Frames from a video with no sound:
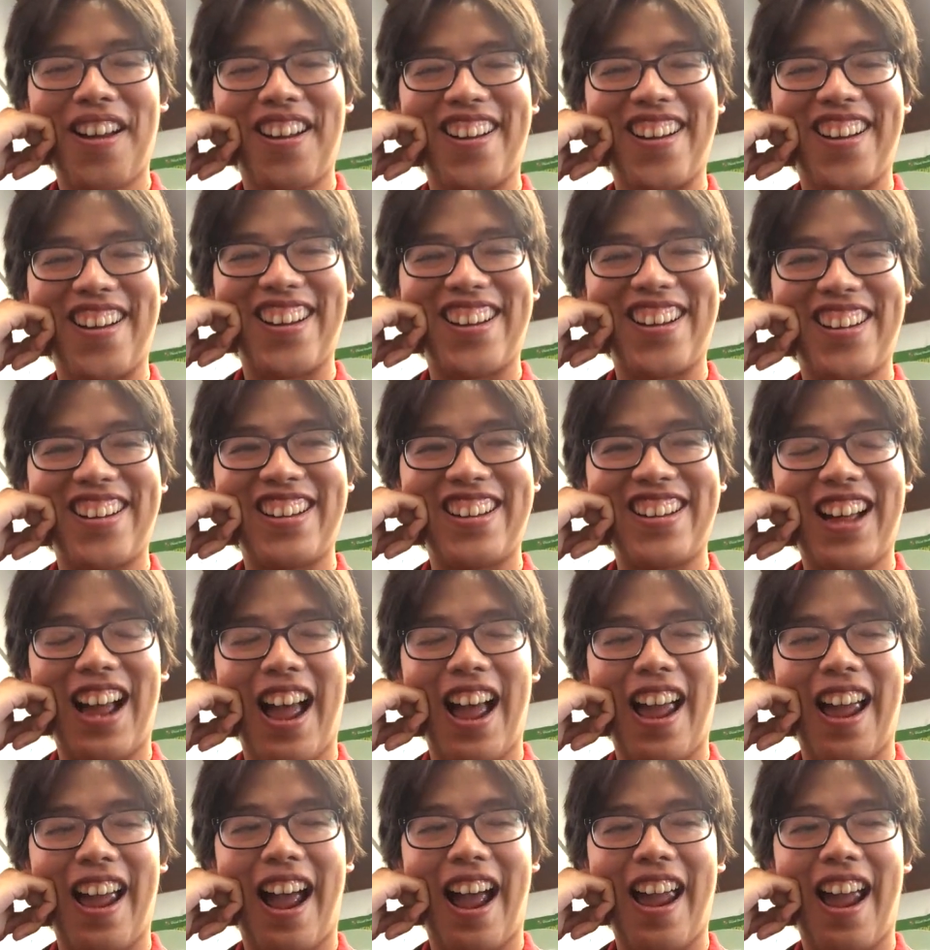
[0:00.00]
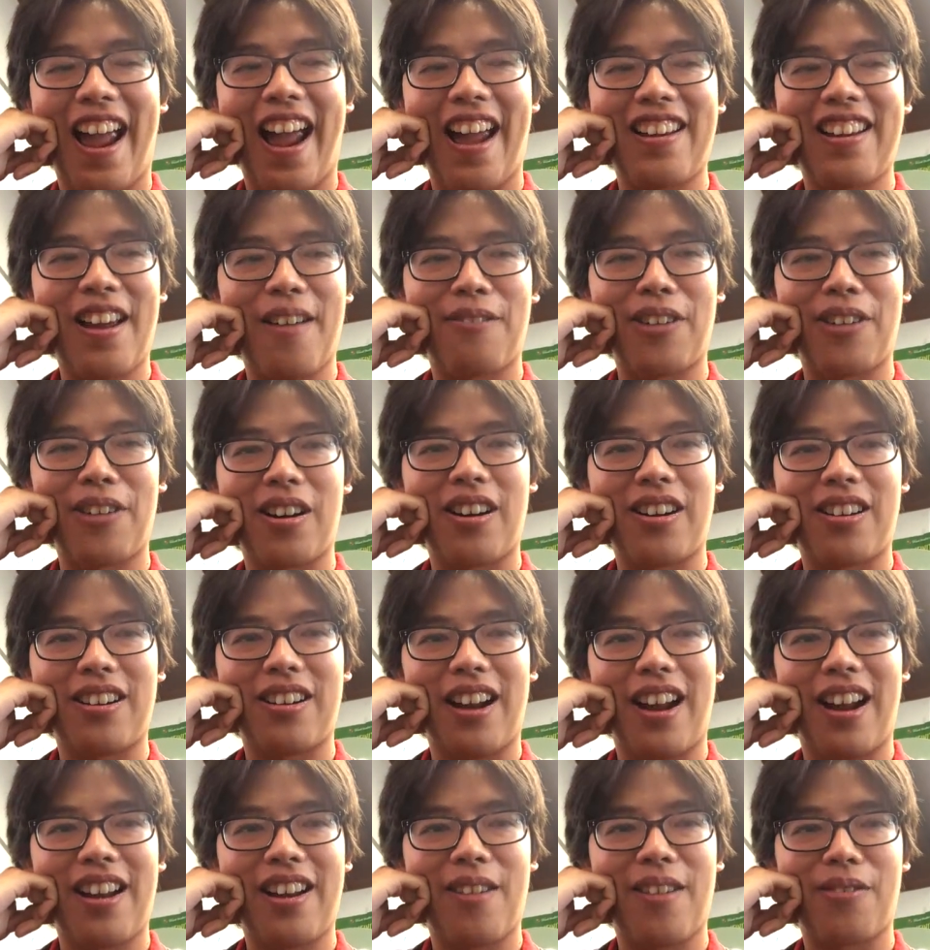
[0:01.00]
I never
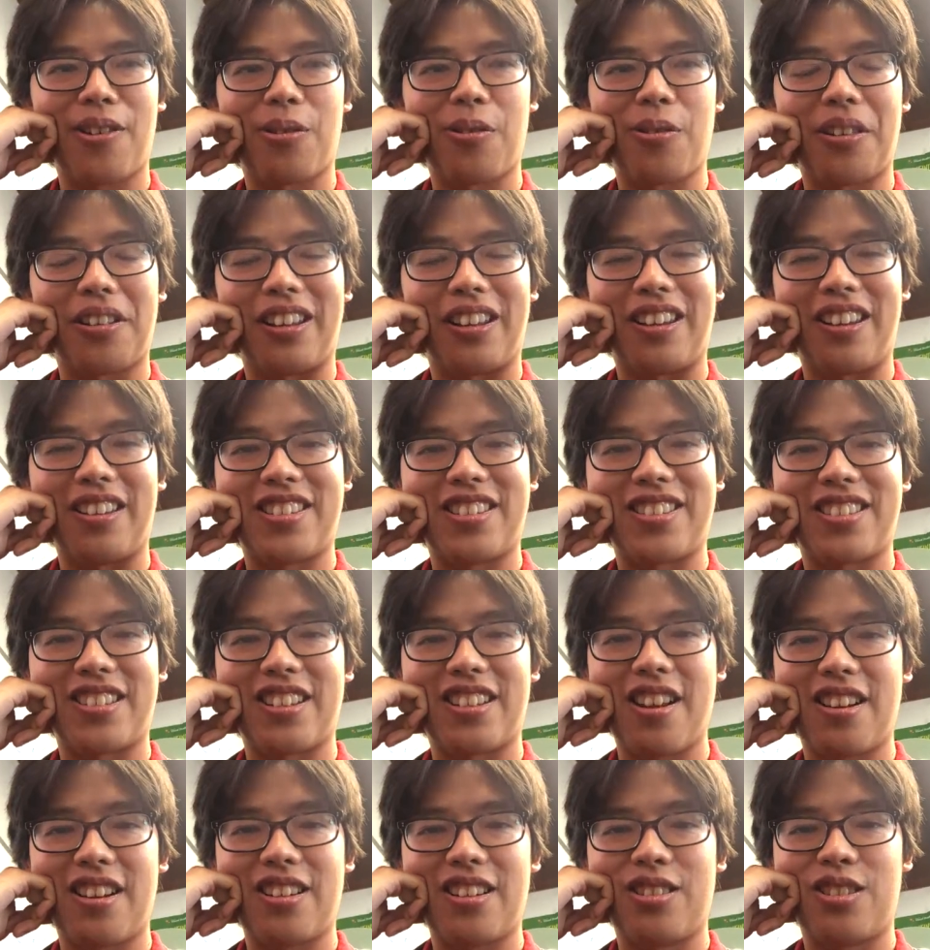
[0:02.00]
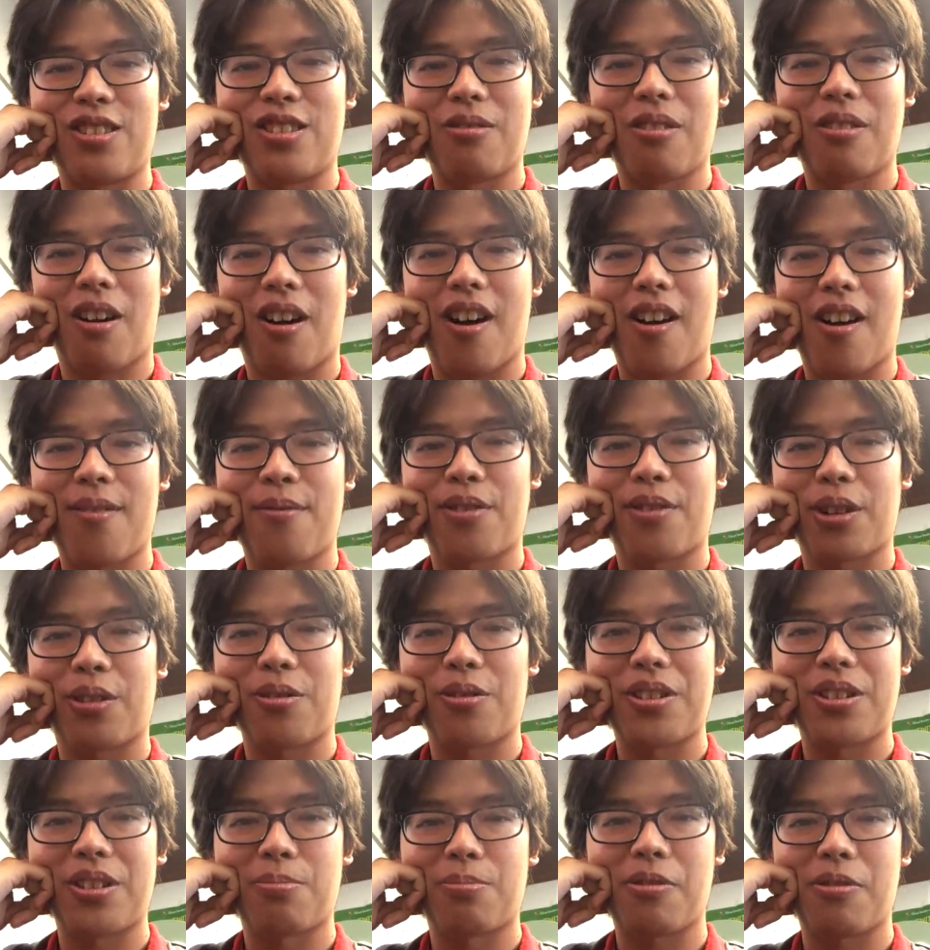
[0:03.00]
really studied too hard for
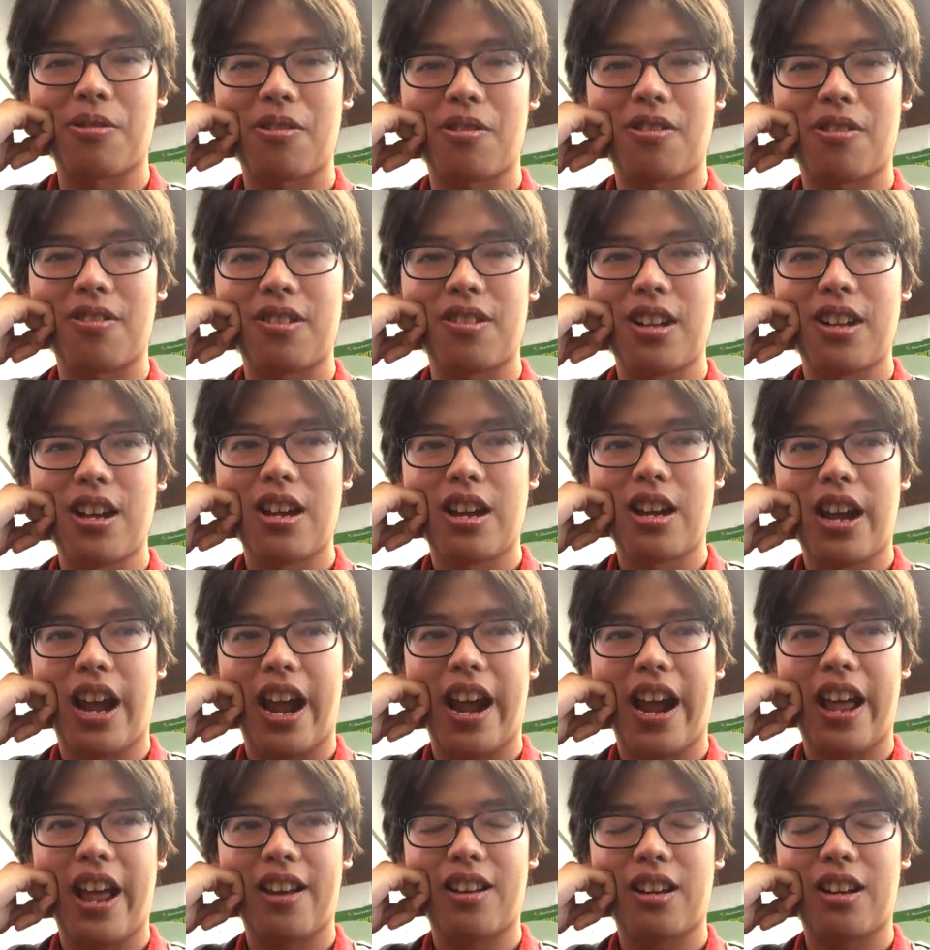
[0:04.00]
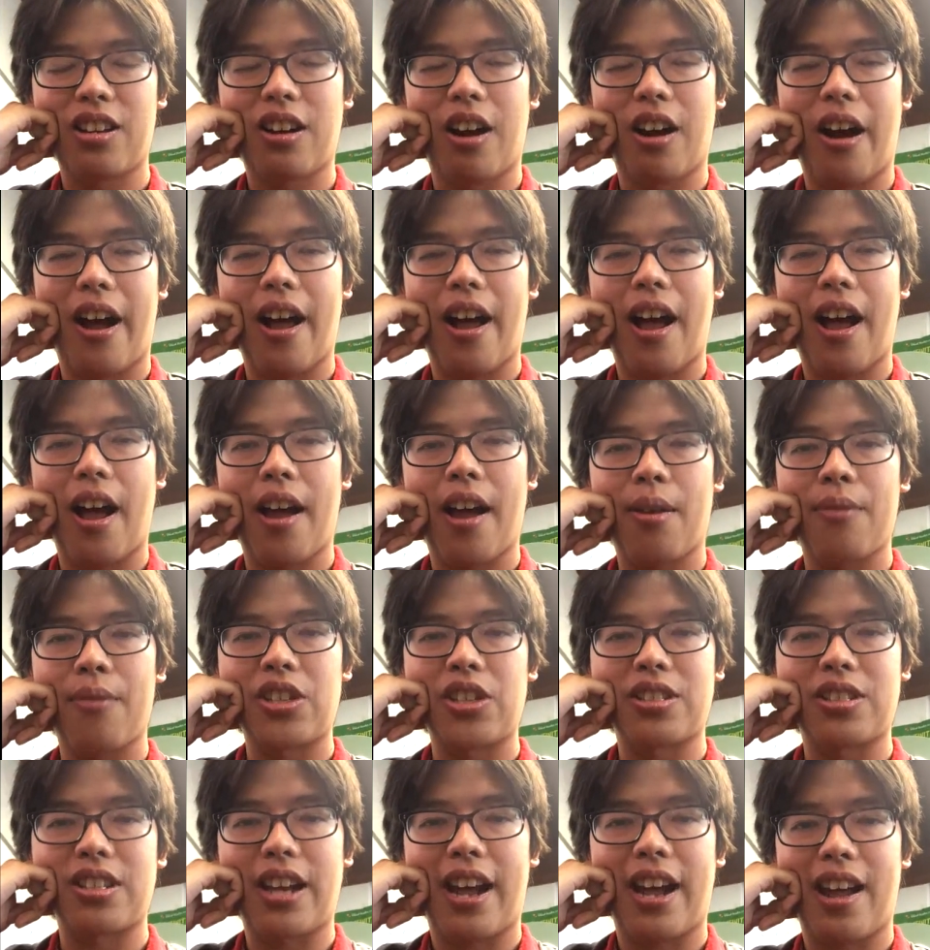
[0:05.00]
Quiz Bowl, and
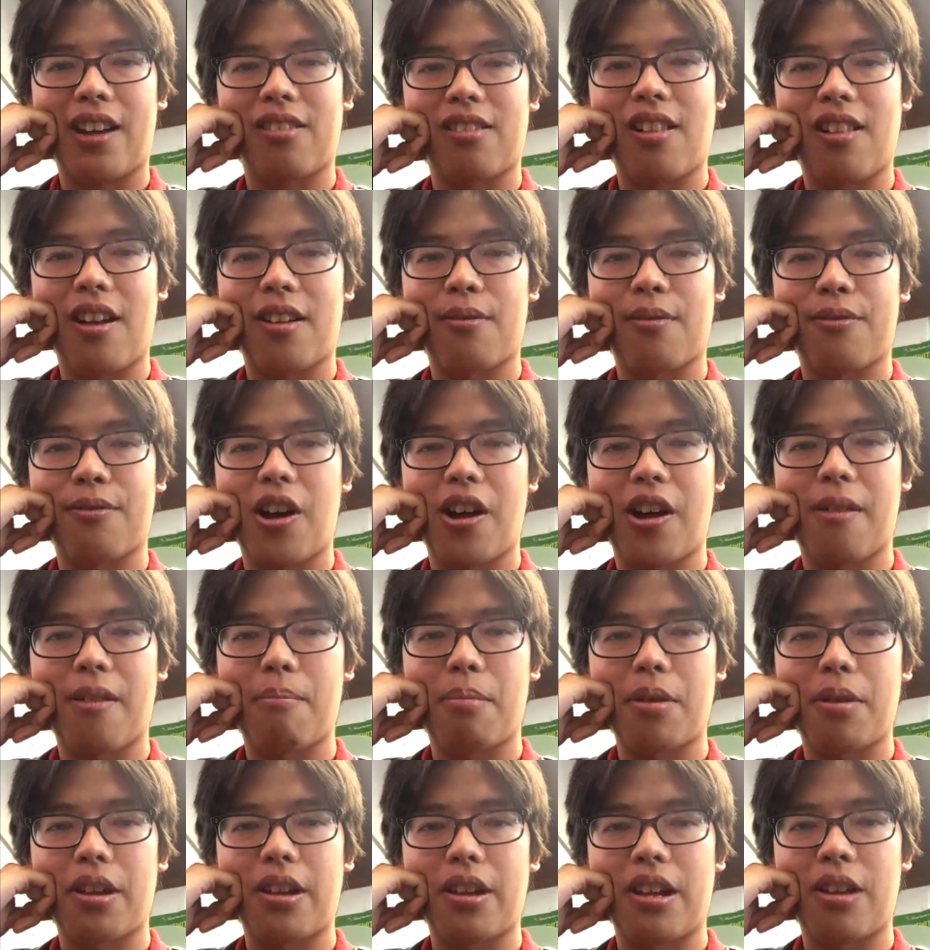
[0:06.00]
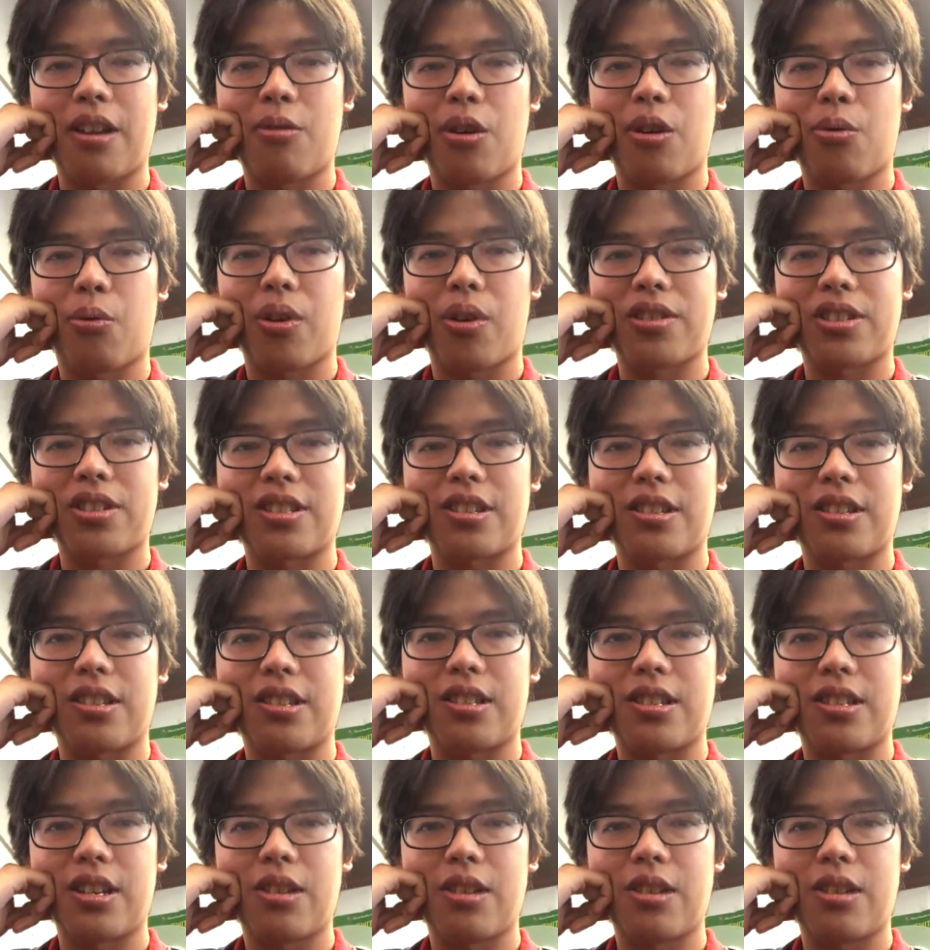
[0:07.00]
I obviously had a lot of fun, but it wasn't